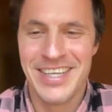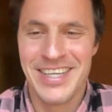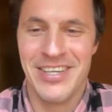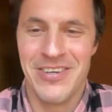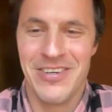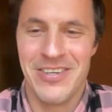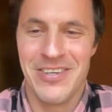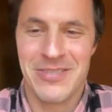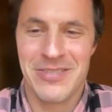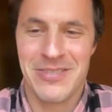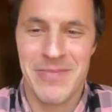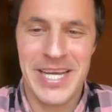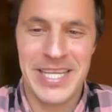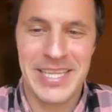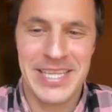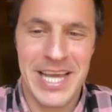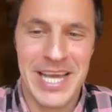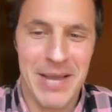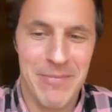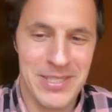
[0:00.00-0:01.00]
Because
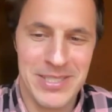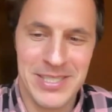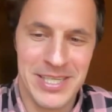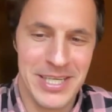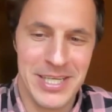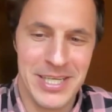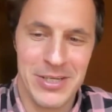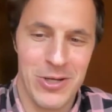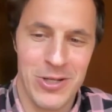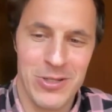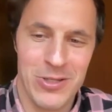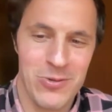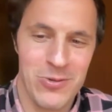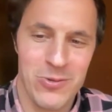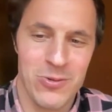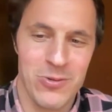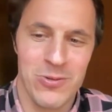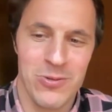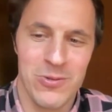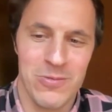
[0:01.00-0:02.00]
my type is here not
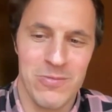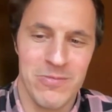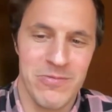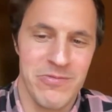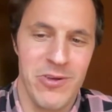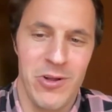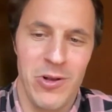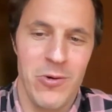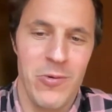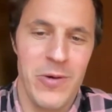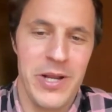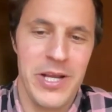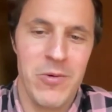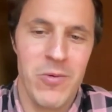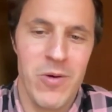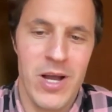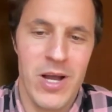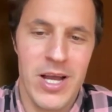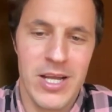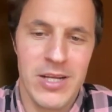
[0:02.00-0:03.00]
to follow
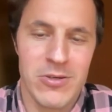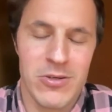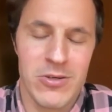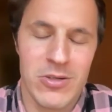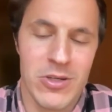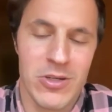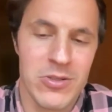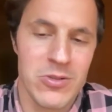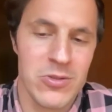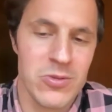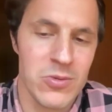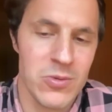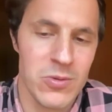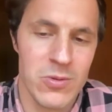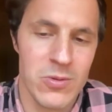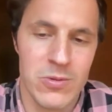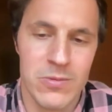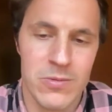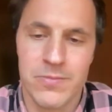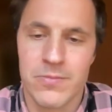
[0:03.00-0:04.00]
anyone or not
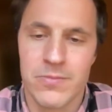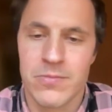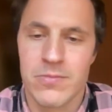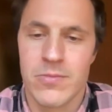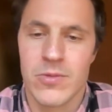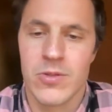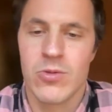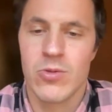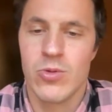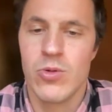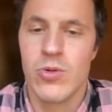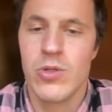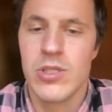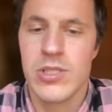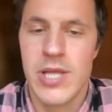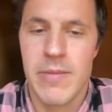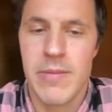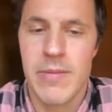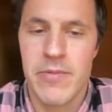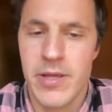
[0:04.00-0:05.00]
to do
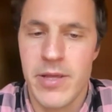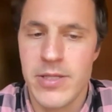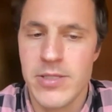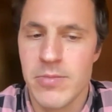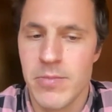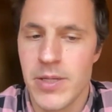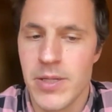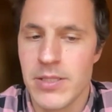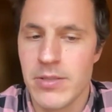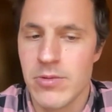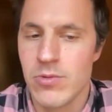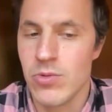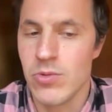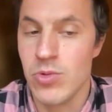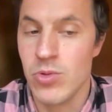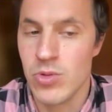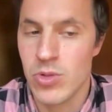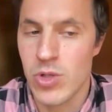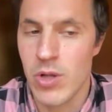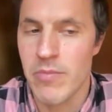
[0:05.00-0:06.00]
the same things, but to
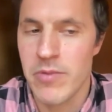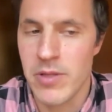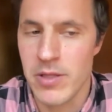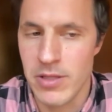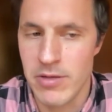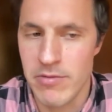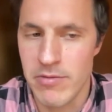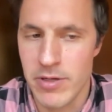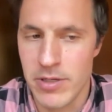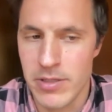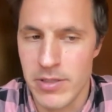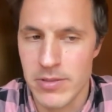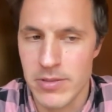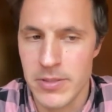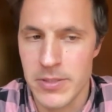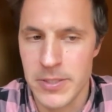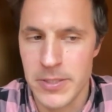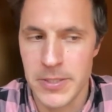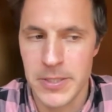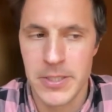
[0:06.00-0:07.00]
do something different.
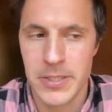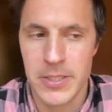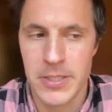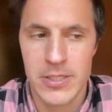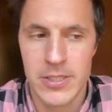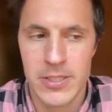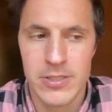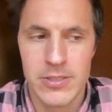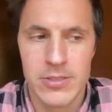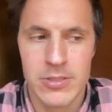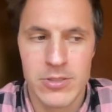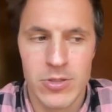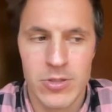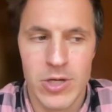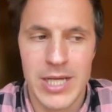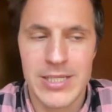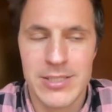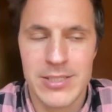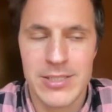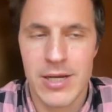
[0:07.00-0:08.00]

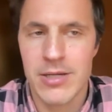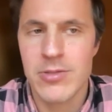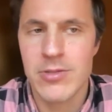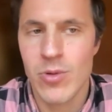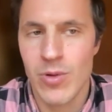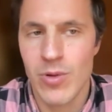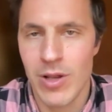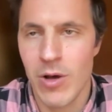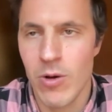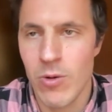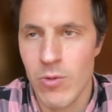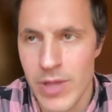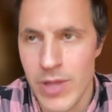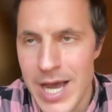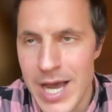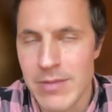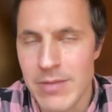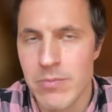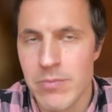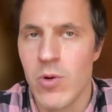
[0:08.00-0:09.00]
So I started to love
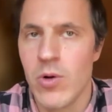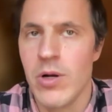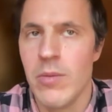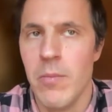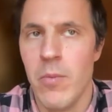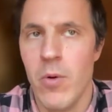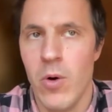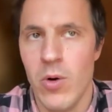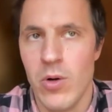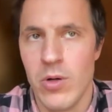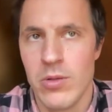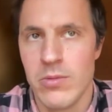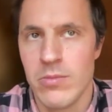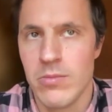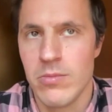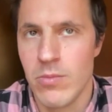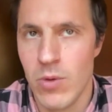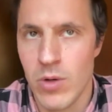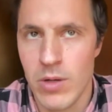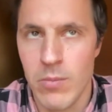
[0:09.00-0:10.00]
that more and more,
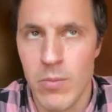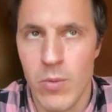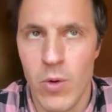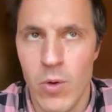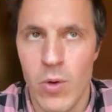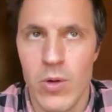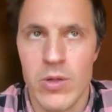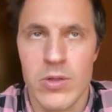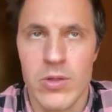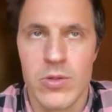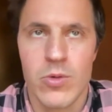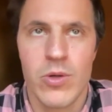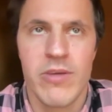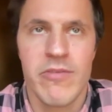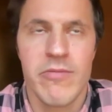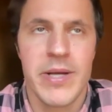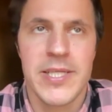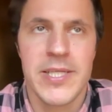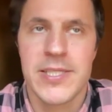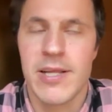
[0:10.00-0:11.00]
more and more, to
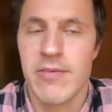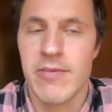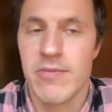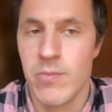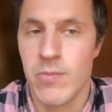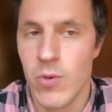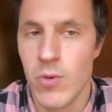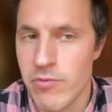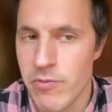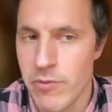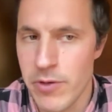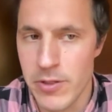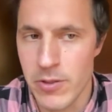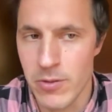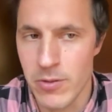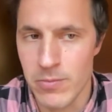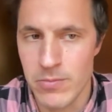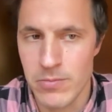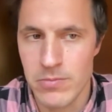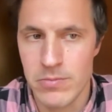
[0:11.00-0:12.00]
give myself more
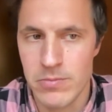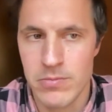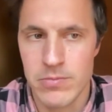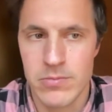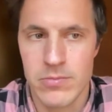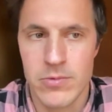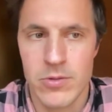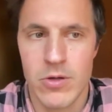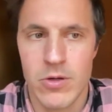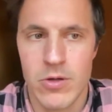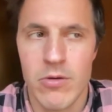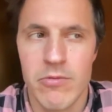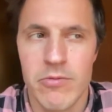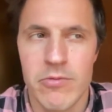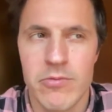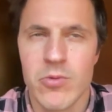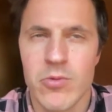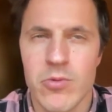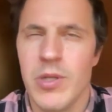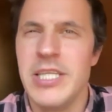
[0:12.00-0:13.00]
freedom
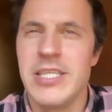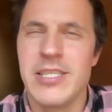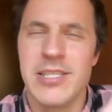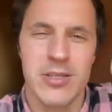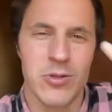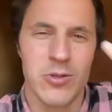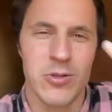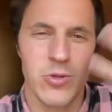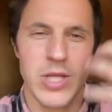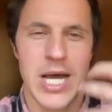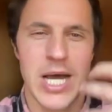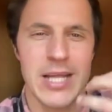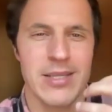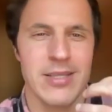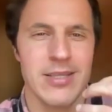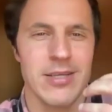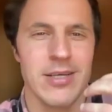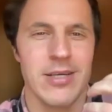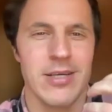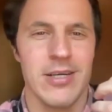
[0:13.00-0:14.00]
of to listen to
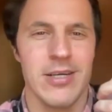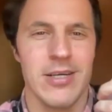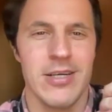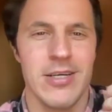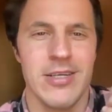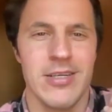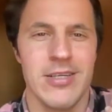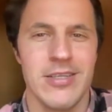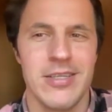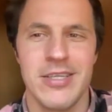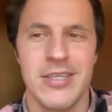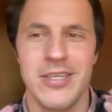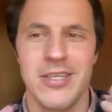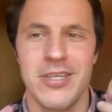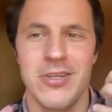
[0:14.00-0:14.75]
that, to